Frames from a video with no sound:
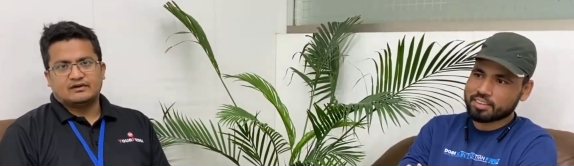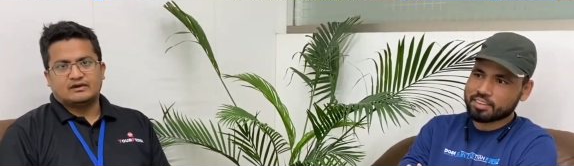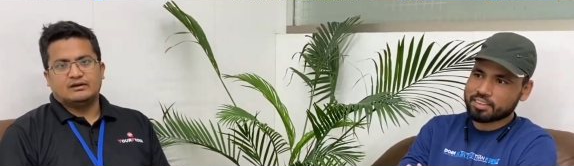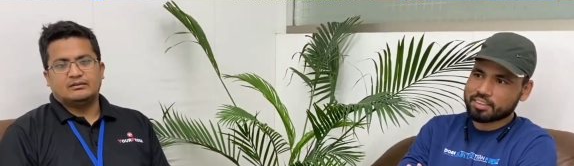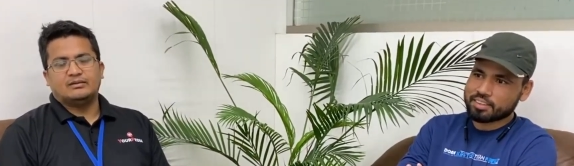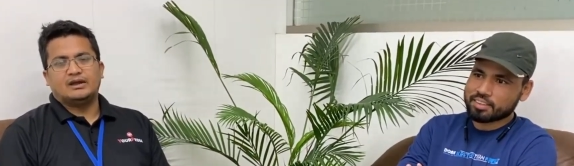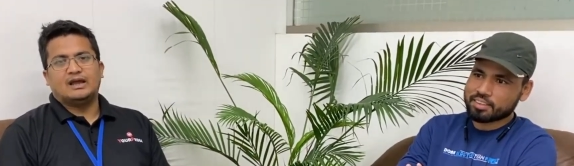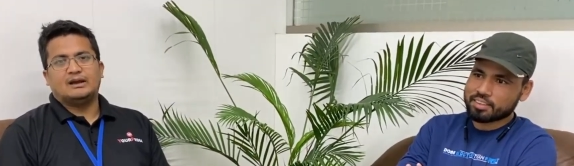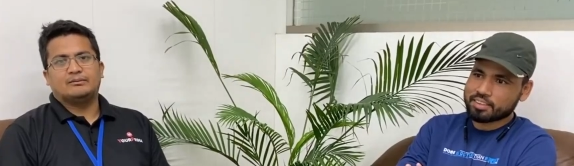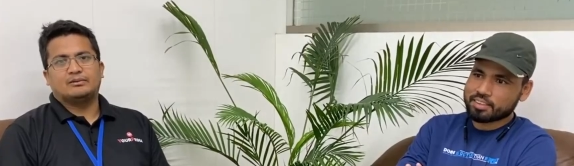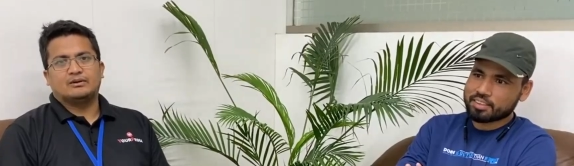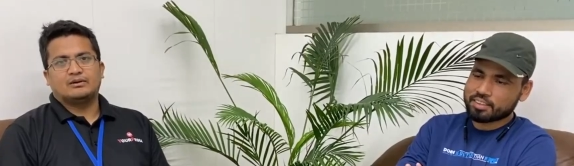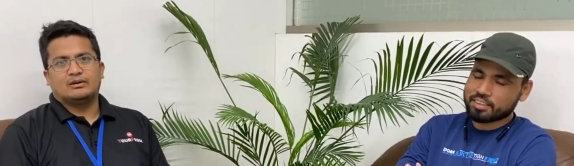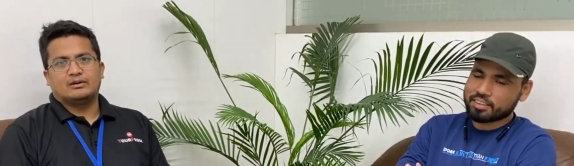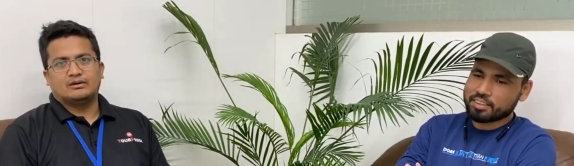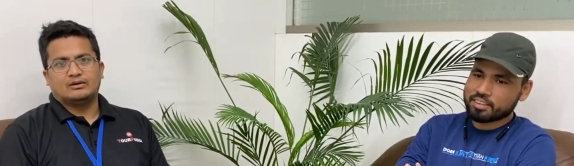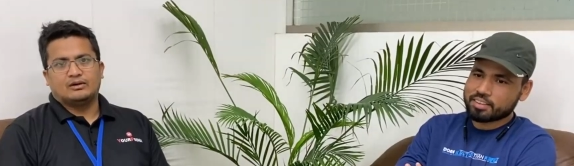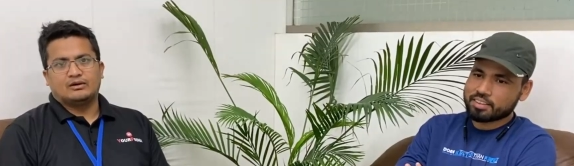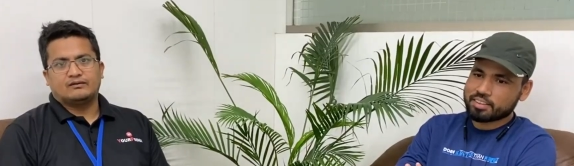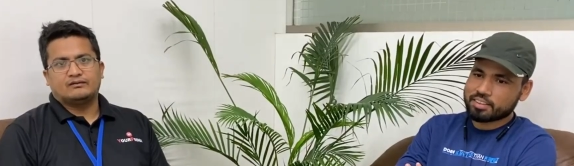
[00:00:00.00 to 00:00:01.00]
Speaker 1: from
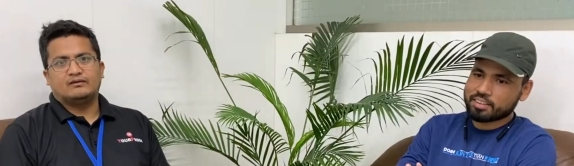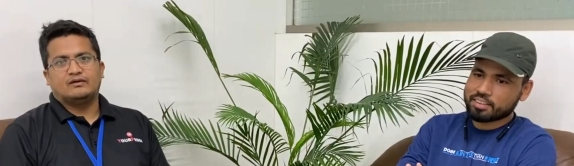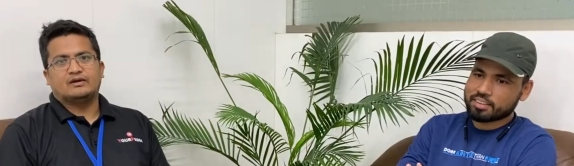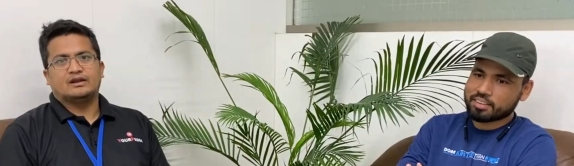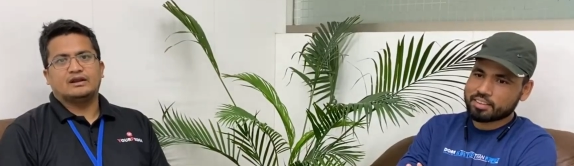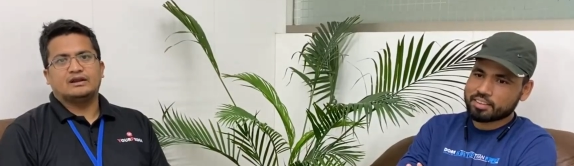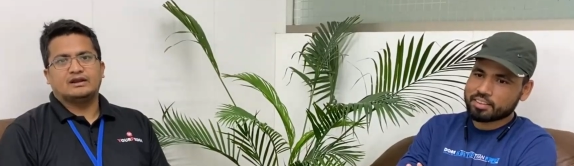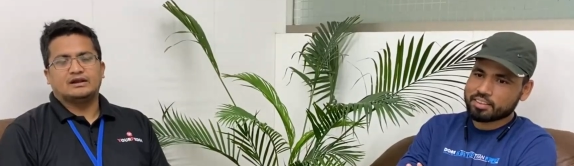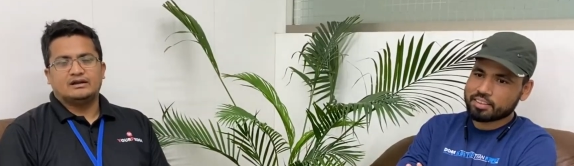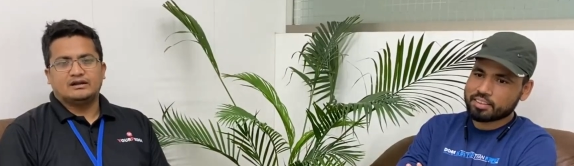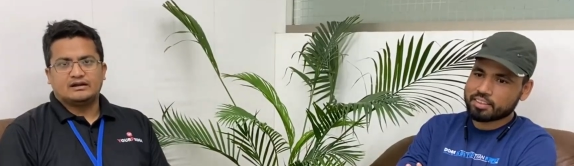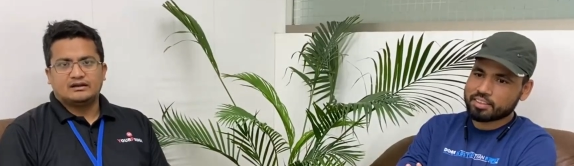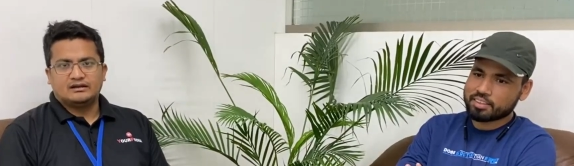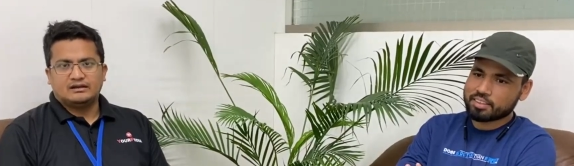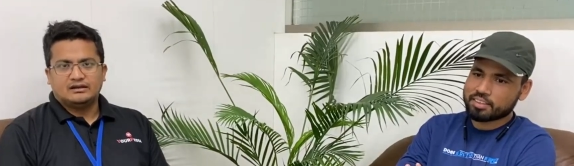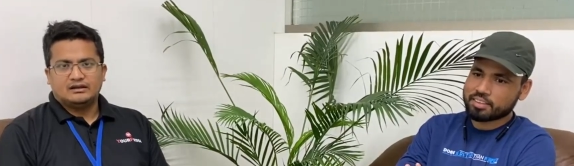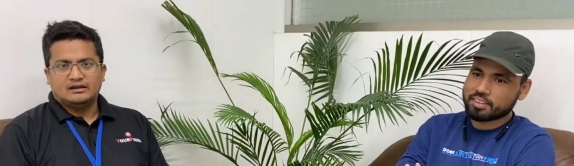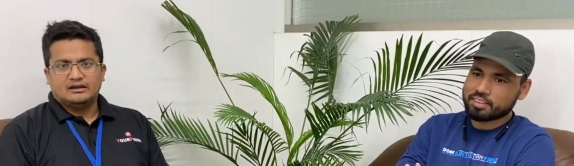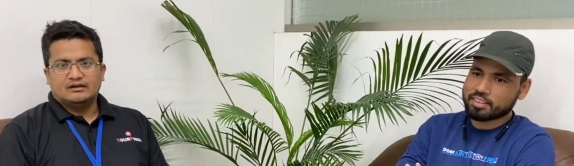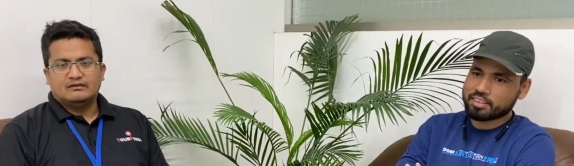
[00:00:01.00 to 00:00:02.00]
abroad or foreign
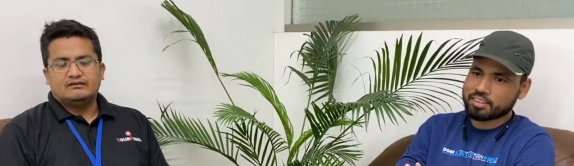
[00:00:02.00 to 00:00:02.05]
country.